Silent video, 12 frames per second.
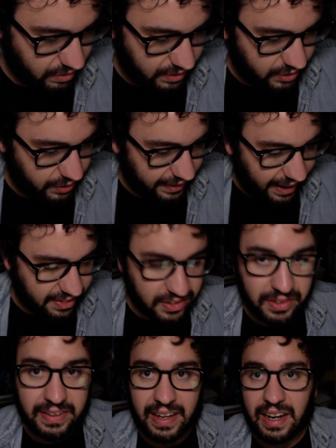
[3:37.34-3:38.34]
so they got
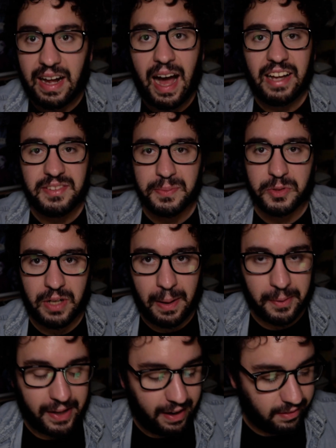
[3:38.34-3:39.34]
their, they got a high
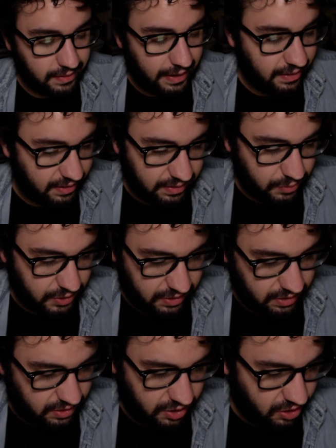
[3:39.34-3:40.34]
subscriber count. That
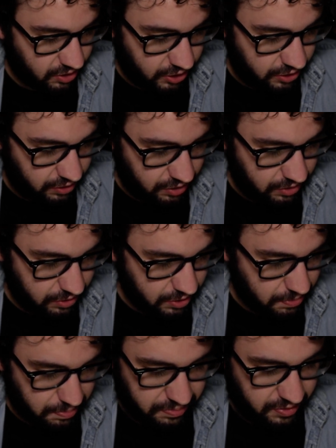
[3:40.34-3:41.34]
it's all good
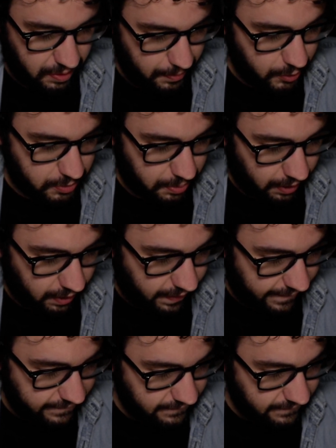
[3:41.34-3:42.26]
news for the most part